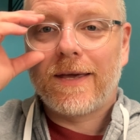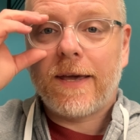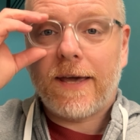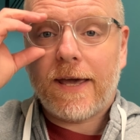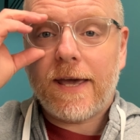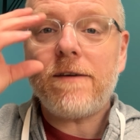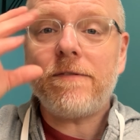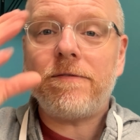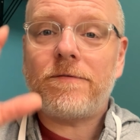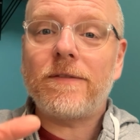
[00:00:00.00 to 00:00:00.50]

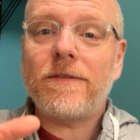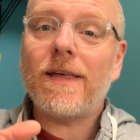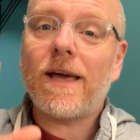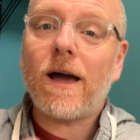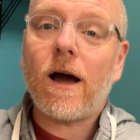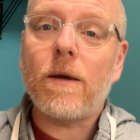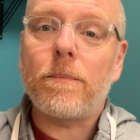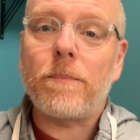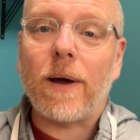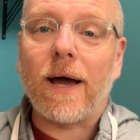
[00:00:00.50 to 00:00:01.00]
if the
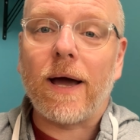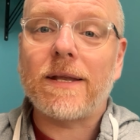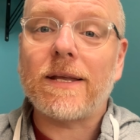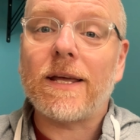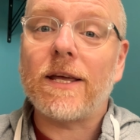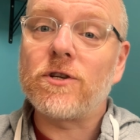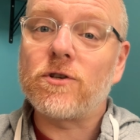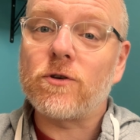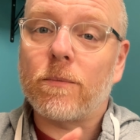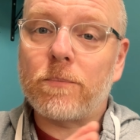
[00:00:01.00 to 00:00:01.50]
iPad
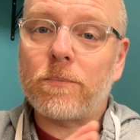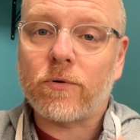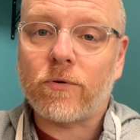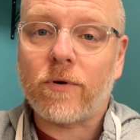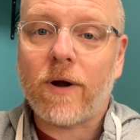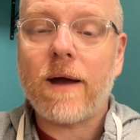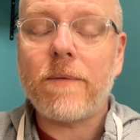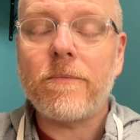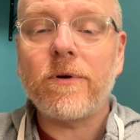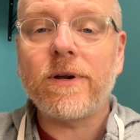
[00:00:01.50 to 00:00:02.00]
is your
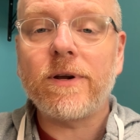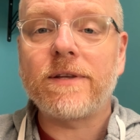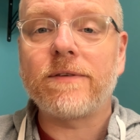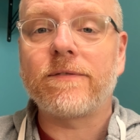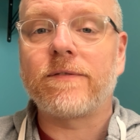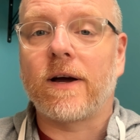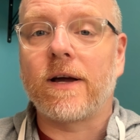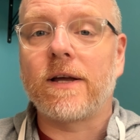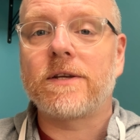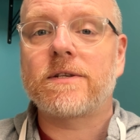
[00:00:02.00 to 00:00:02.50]
primary
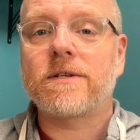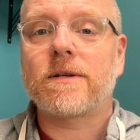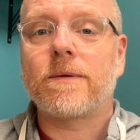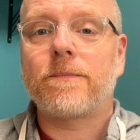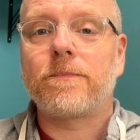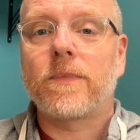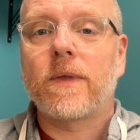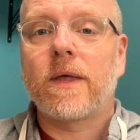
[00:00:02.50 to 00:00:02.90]
device,